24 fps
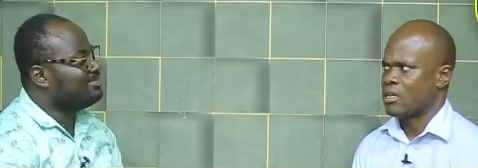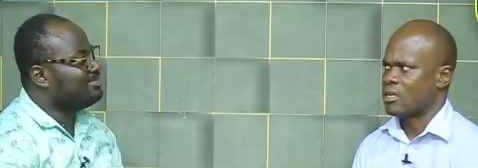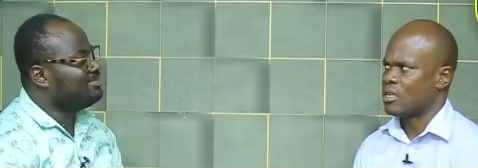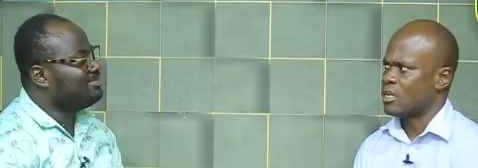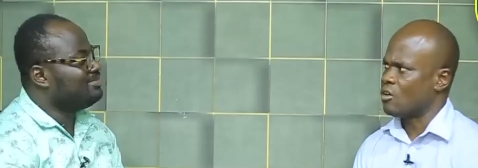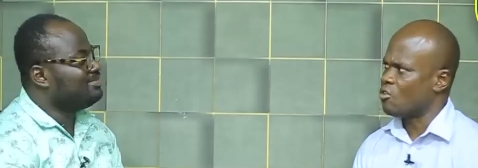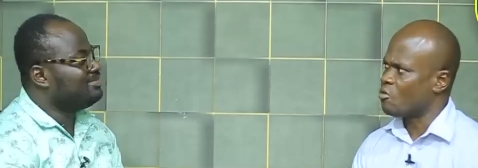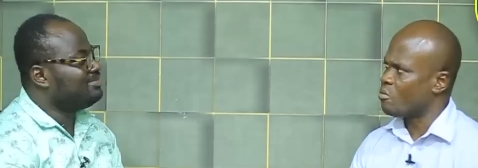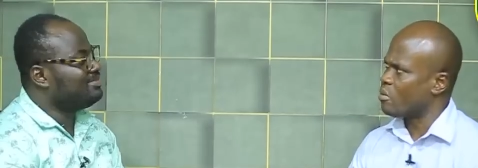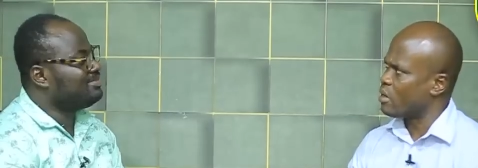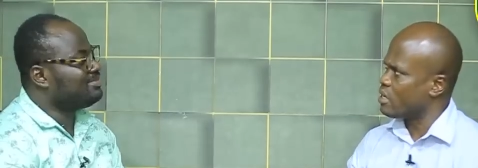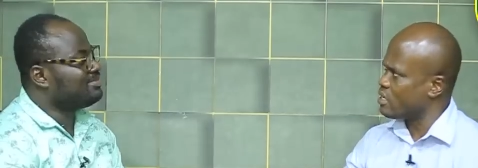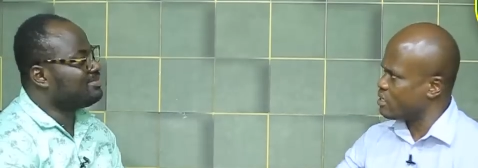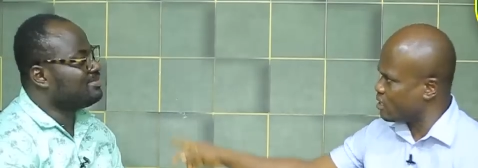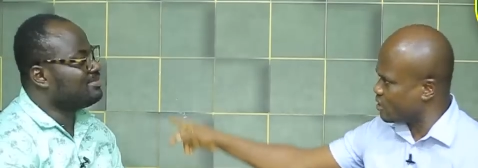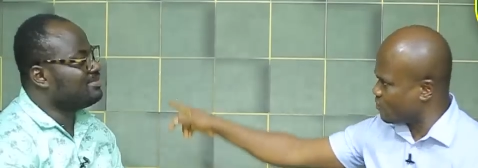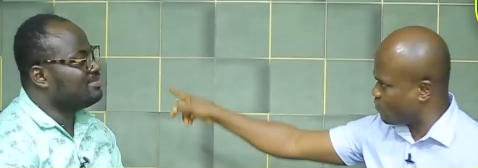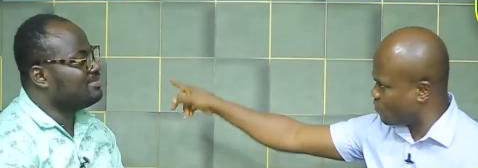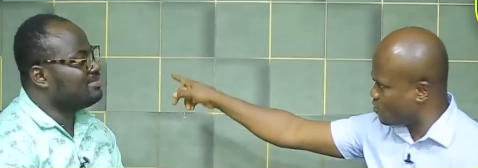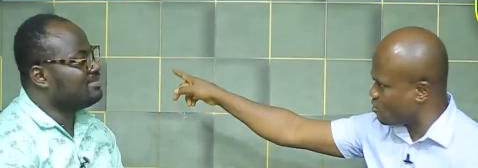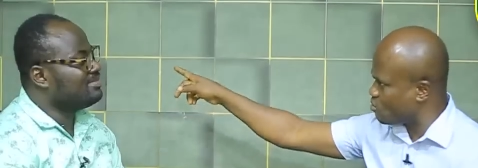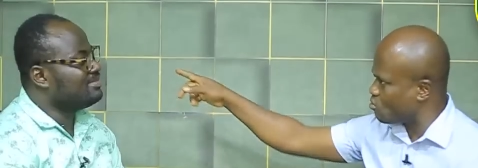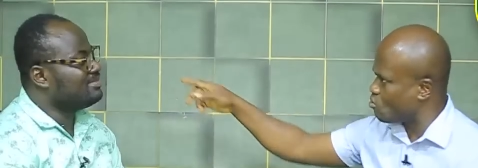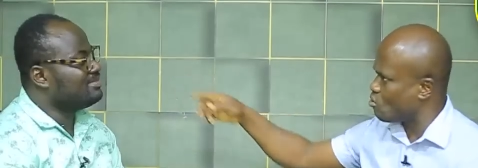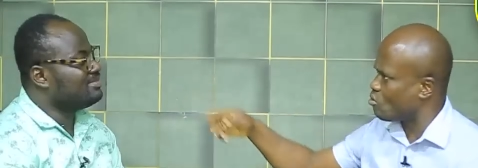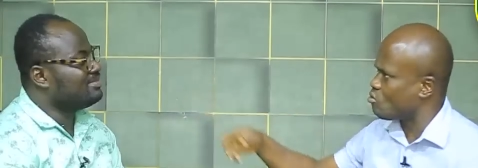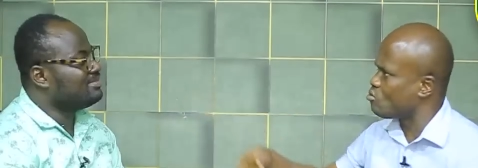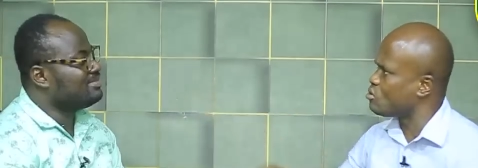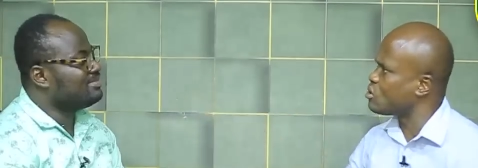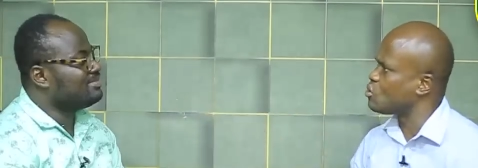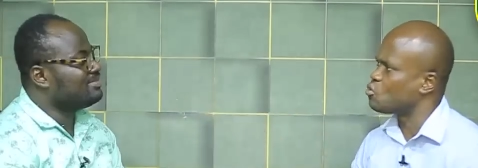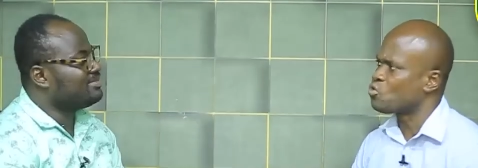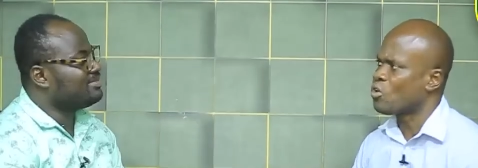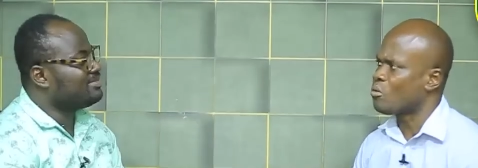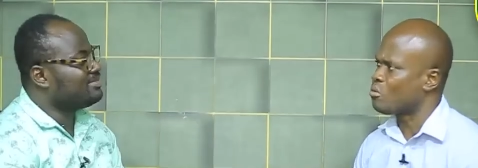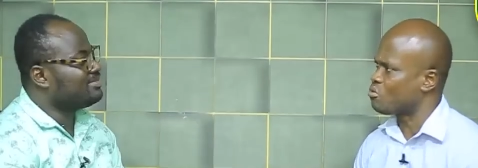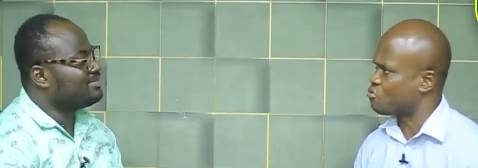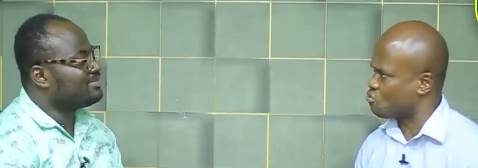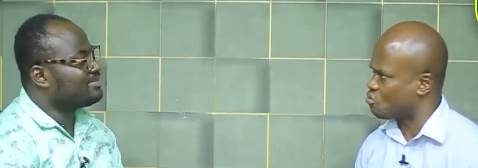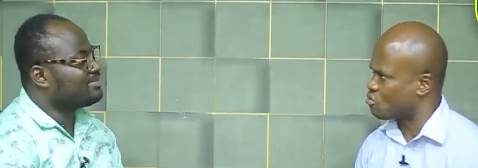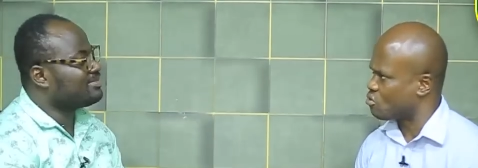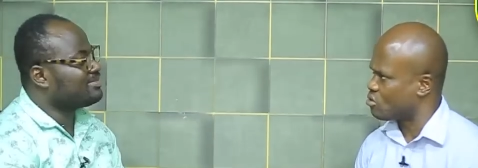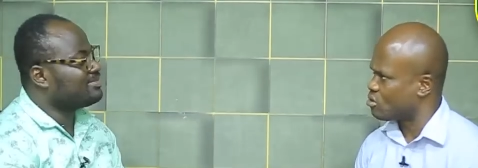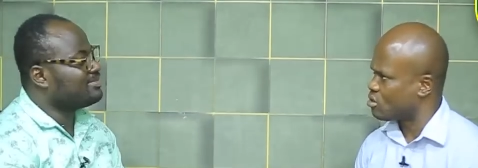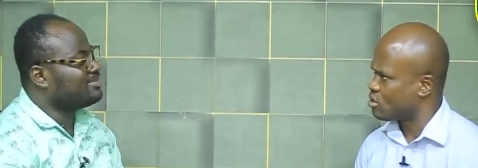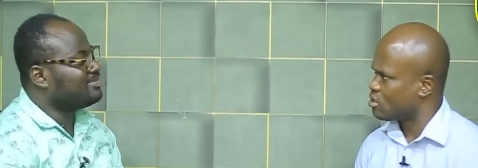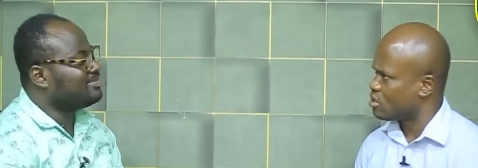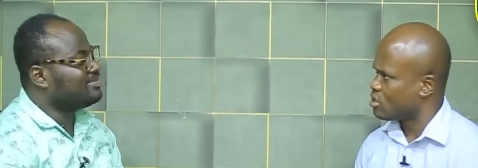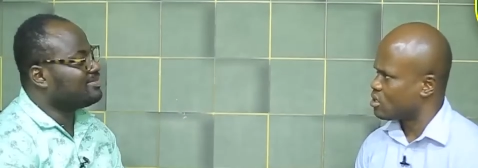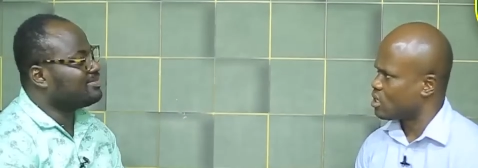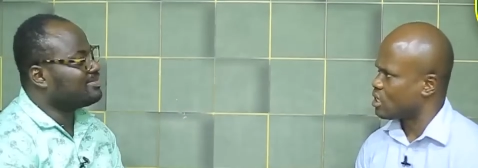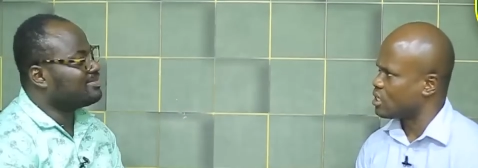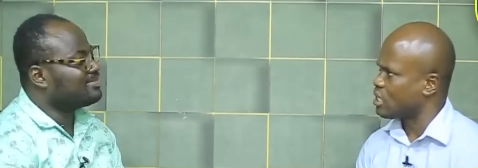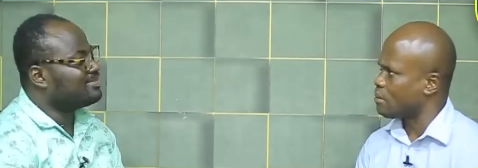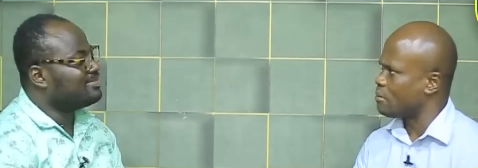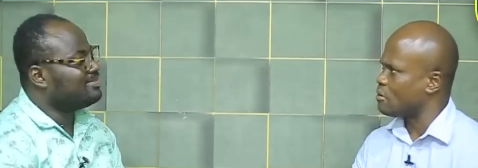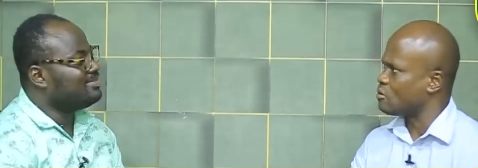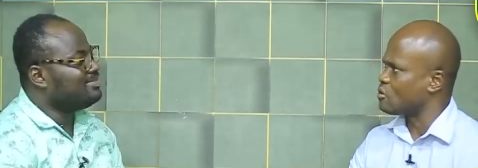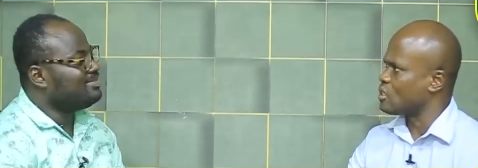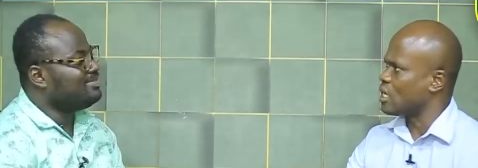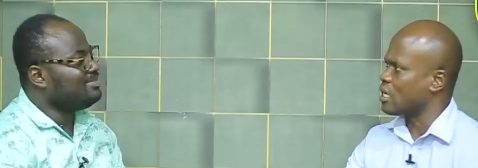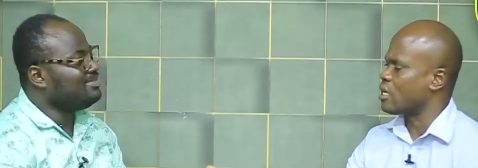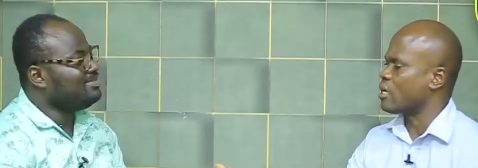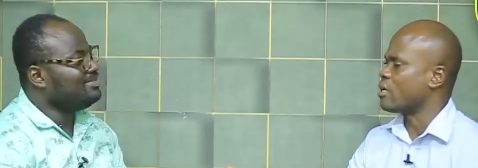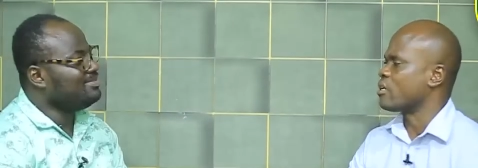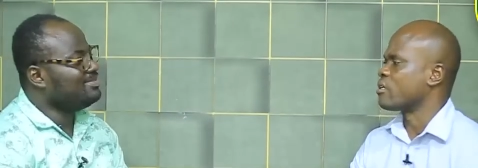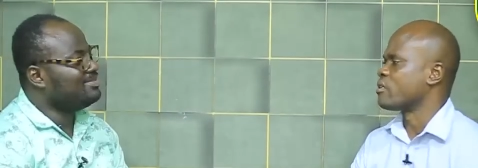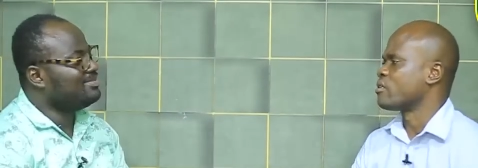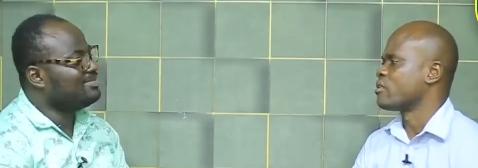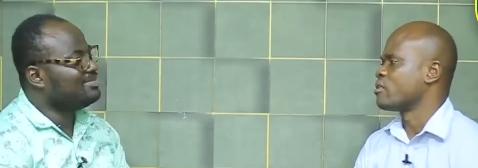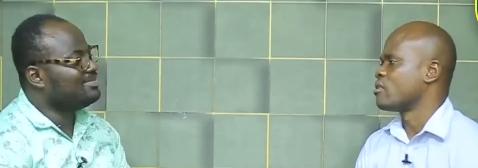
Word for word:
Speaker 1: Now by agent fully go when you almost so. Casabian Saka.